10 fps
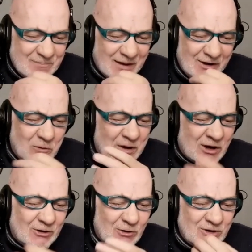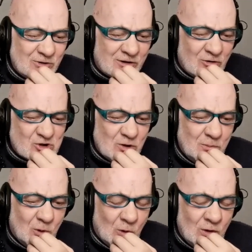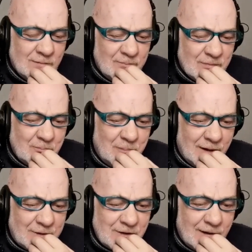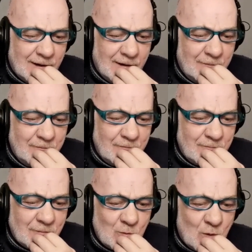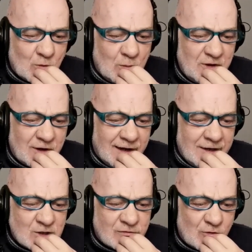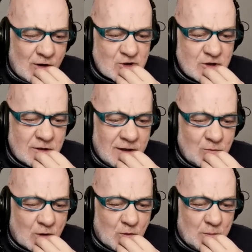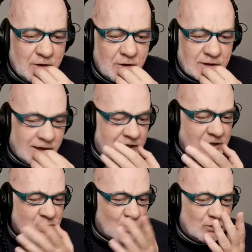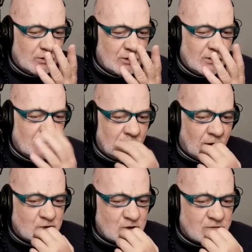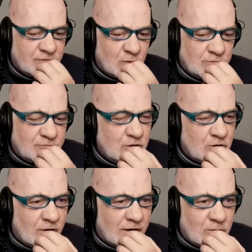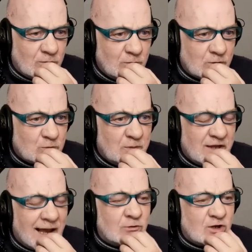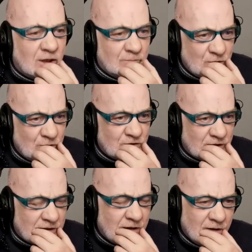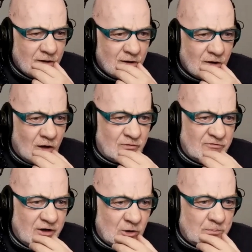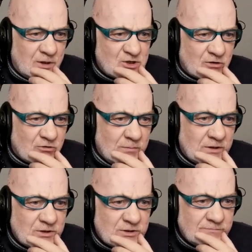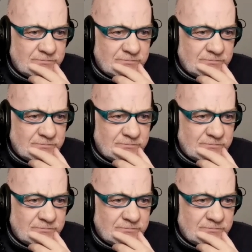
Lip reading: I know we can't look into the crystal ball, but what will be the gains for Russia, and what will be the gains or the losses for Ukraine? What will be the outcome, do you think, of a final peace agreement?